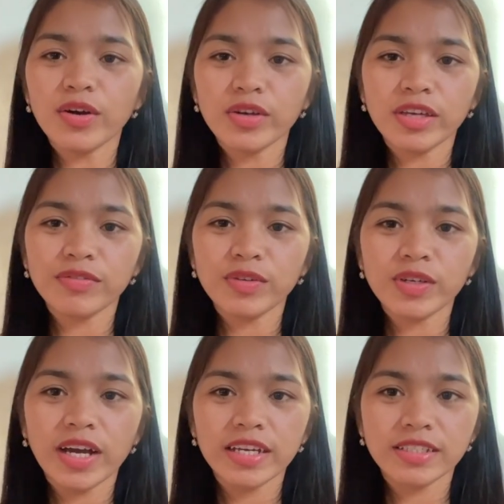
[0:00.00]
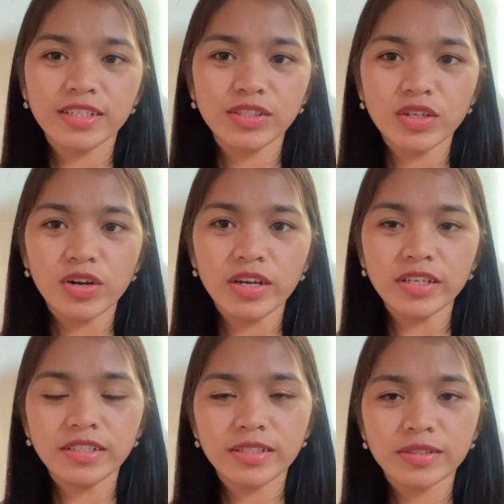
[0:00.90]
if you guys enjoy,
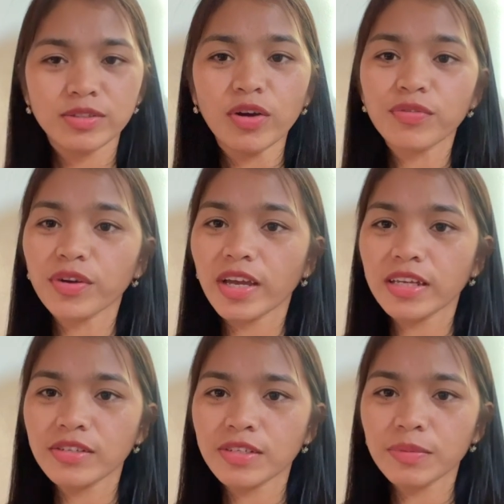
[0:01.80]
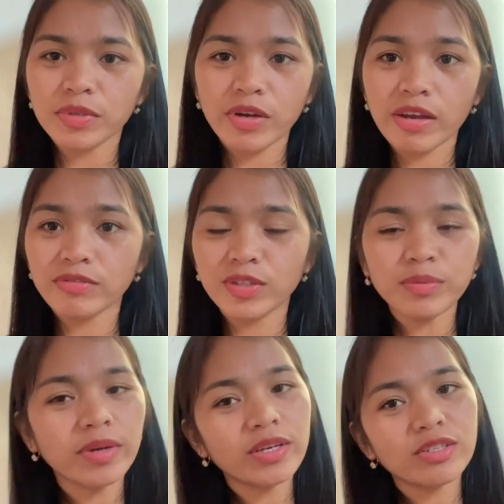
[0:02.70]
don't forget to subscribe to
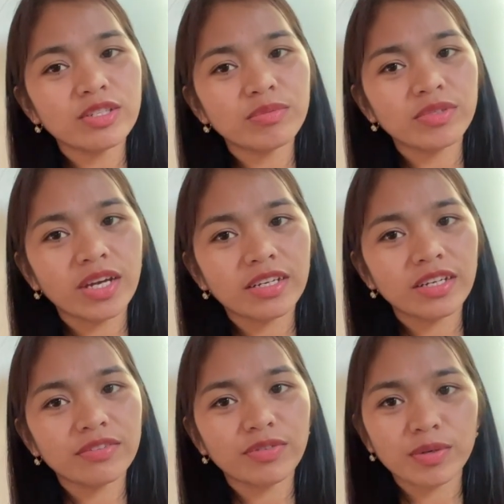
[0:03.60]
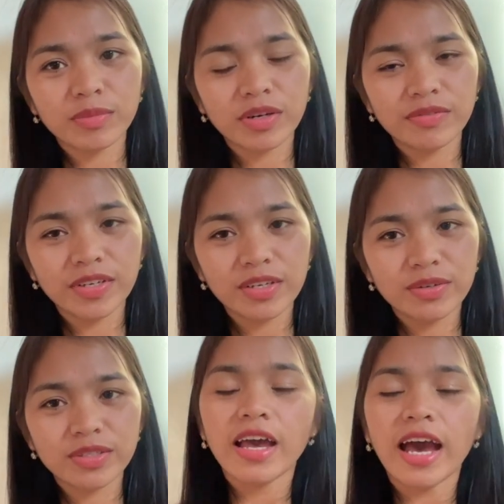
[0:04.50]
my YouTube channel for more videos.
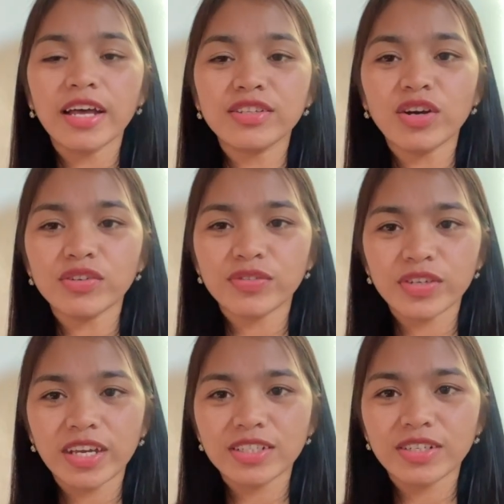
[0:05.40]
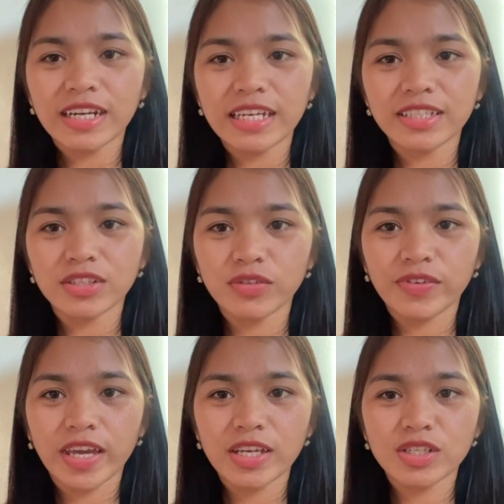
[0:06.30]
And don't forget to click the
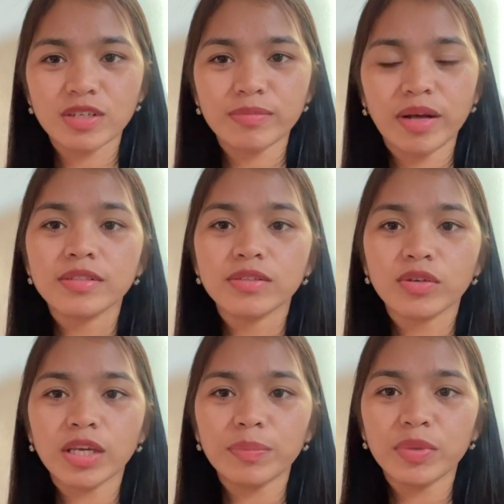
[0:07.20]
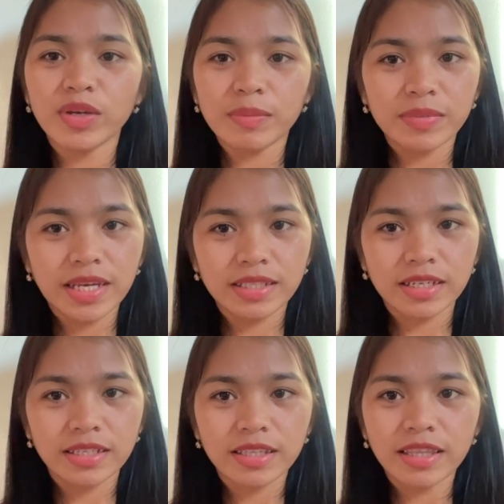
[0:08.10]
notification bell to keep you updated.
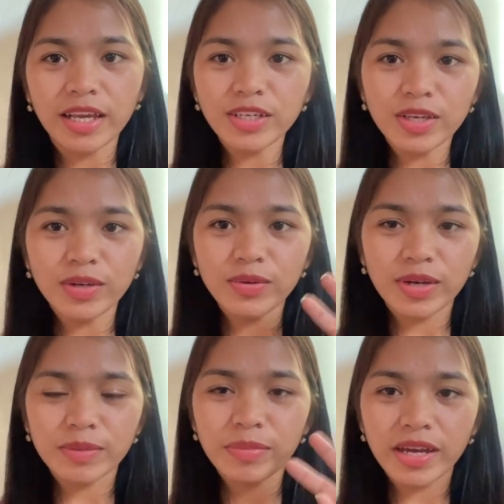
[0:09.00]
Thank you and bye